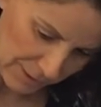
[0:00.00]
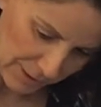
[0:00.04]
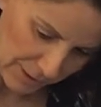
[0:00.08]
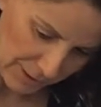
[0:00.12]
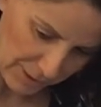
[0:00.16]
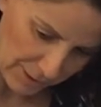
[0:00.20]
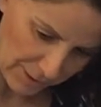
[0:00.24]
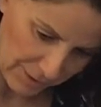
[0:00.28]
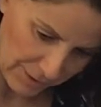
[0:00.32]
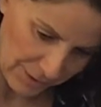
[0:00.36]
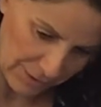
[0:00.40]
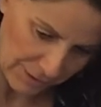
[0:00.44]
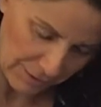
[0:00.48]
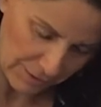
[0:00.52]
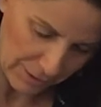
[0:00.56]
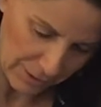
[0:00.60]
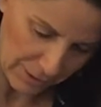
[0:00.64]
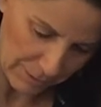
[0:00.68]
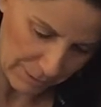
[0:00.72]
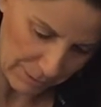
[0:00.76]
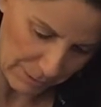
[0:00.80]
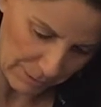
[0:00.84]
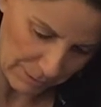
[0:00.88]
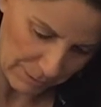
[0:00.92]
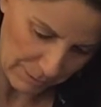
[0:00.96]
of those, even though
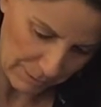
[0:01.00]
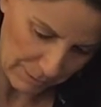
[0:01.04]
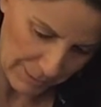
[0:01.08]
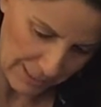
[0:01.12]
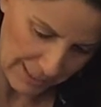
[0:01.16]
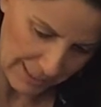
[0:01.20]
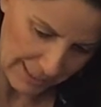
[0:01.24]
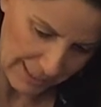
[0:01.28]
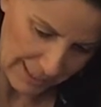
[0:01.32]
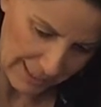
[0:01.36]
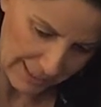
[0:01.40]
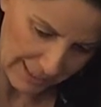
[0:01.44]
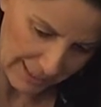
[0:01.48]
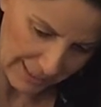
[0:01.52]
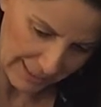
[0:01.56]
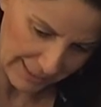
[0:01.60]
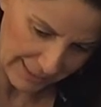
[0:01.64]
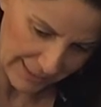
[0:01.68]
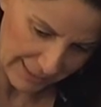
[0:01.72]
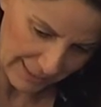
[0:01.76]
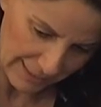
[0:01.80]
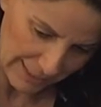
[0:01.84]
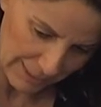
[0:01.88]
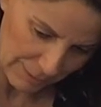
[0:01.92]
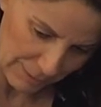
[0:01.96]
people might not like
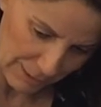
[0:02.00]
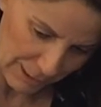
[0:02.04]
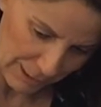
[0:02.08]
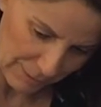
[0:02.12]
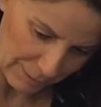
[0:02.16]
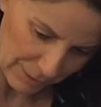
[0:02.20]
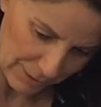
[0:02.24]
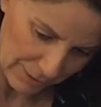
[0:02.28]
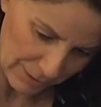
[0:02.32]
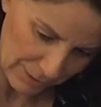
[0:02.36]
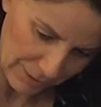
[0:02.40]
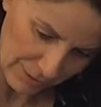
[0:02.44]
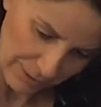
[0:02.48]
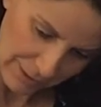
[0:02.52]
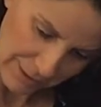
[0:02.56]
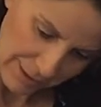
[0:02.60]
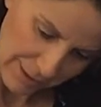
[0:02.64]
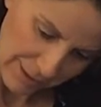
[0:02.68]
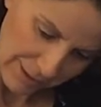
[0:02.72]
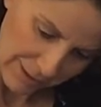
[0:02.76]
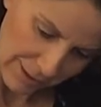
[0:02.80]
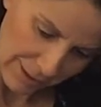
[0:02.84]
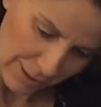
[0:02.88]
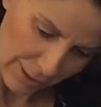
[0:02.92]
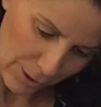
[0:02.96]
that smell, but
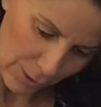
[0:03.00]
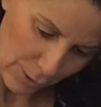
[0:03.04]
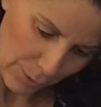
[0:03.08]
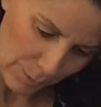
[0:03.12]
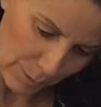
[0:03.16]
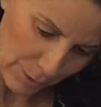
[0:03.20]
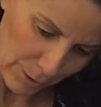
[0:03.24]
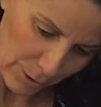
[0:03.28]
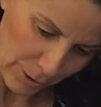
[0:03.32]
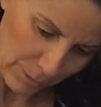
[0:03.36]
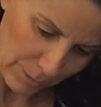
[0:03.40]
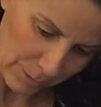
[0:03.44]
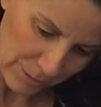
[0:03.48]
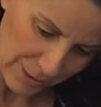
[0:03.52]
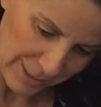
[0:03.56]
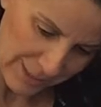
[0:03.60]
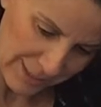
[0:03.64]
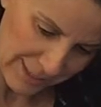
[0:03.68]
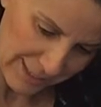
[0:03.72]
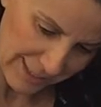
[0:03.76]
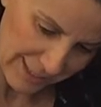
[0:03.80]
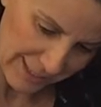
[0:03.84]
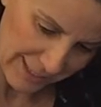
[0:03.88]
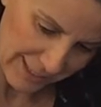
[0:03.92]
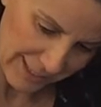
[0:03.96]
the whole
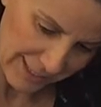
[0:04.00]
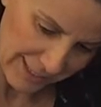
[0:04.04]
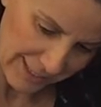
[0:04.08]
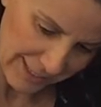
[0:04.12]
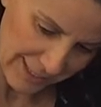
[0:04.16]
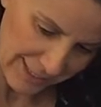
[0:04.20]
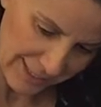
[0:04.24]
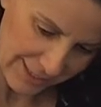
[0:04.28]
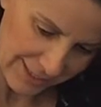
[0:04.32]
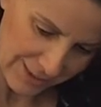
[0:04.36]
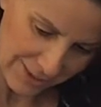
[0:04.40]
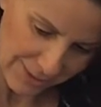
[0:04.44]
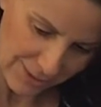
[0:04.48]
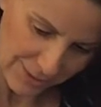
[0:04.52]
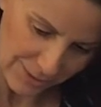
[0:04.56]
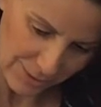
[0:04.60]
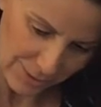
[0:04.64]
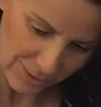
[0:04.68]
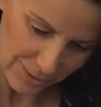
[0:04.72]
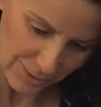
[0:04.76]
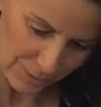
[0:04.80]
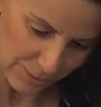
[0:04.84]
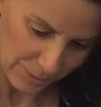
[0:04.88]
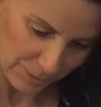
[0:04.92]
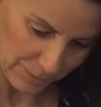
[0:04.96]
purpose is
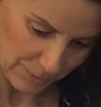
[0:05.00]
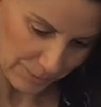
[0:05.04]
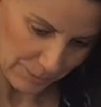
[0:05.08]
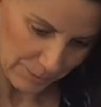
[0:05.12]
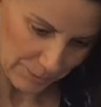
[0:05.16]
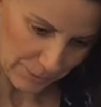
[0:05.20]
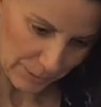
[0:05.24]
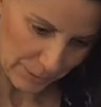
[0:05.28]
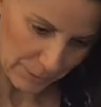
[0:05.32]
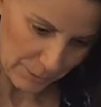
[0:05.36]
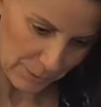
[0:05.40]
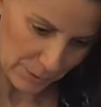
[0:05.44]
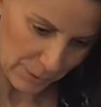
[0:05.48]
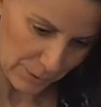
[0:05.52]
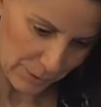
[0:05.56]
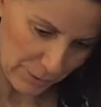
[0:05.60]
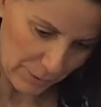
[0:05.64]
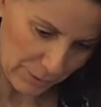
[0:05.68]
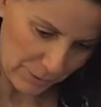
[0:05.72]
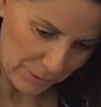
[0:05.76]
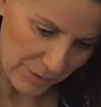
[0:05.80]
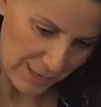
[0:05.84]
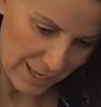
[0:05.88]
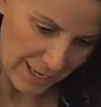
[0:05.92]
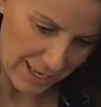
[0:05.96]
to
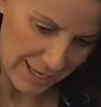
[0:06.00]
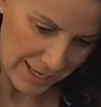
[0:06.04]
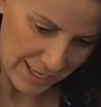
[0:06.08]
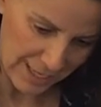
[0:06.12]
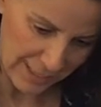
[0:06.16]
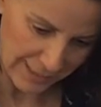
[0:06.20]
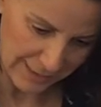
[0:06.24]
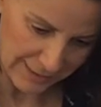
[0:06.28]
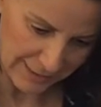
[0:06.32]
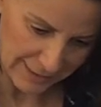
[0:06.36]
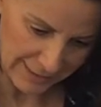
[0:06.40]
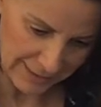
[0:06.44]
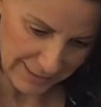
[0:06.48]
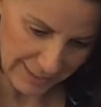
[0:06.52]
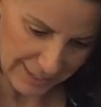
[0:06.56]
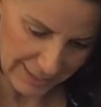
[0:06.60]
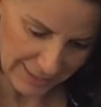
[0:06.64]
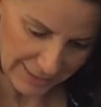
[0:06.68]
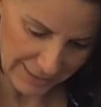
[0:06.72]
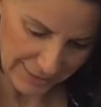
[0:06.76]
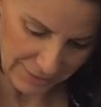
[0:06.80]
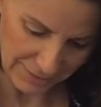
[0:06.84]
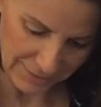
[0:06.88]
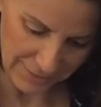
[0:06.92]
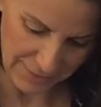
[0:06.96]
purify,
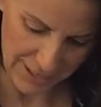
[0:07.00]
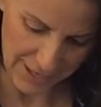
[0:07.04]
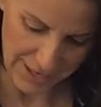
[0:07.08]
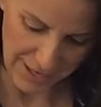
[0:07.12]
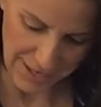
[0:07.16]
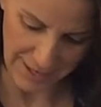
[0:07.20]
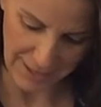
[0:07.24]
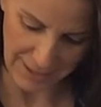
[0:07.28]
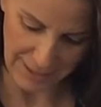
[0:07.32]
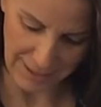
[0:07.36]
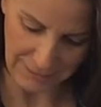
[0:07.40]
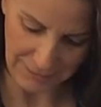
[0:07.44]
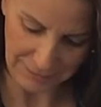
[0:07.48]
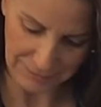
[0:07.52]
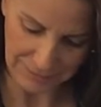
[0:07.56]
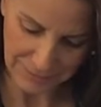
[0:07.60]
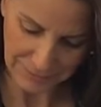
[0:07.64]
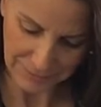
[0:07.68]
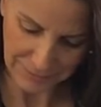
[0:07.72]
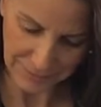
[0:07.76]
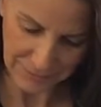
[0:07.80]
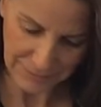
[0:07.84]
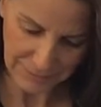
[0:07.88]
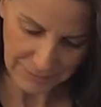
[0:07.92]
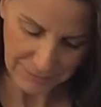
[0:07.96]
detoxify,
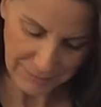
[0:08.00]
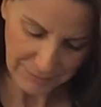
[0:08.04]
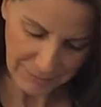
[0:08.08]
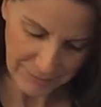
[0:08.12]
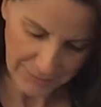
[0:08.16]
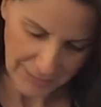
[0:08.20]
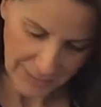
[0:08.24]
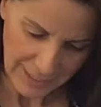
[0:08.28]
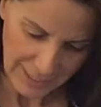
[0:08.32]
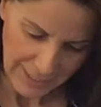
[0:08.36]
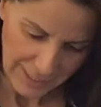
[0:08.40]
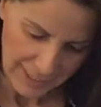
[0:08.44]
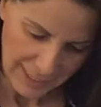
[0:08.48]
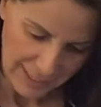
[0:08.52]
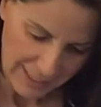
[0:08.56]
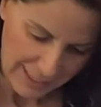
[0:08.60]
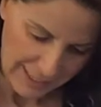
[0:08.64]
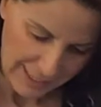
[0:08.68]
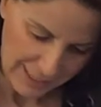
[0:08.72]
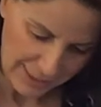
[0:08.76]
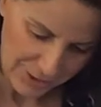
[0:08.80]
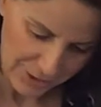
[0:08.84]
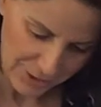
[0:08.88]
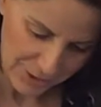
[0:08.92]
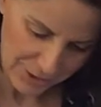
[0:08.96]

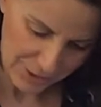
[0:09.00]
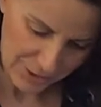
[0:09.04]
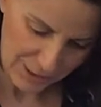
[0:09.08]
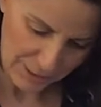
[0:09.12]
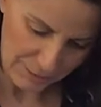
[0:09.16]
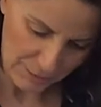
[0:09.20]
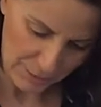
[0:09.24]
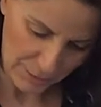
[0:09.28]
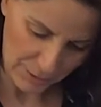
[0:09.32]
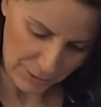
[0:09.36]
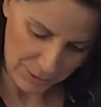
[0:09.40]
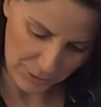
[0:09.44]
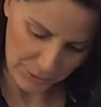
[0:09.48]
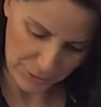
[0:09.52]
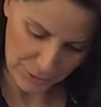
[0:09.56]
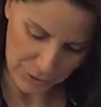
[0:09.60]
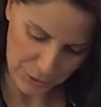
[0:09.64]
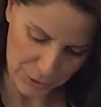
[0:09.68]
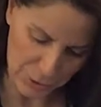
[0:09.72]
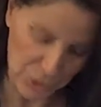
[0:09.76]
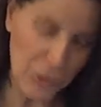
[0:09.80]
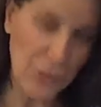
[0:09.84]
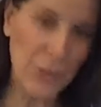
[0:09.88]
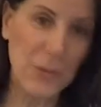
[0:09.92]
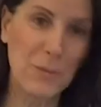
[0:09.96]
and just keep all those
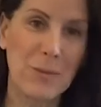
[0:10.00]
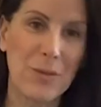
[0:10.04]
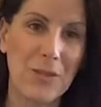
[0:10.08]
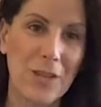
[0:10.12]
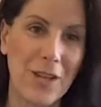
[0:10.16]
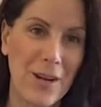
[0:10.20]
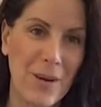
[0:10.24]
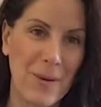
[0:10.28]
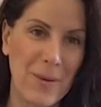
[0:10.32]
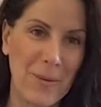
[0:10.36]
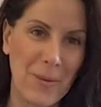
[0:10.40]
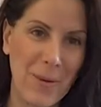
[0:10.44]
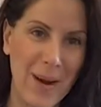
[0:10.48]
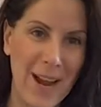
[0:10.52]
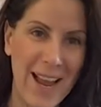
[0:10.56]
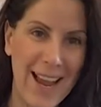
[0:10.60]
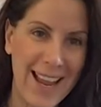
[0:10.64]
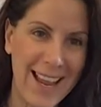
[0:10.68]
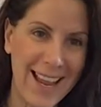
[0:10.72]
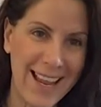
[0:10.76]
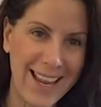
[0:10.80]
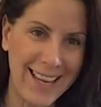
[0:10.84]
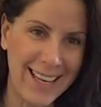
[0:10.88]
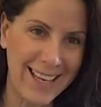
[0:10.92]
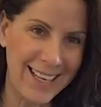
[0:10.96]
germs
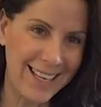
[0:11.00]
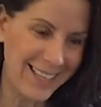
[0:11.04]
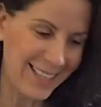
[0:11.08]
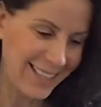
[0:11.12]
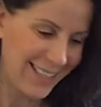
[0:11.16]
away.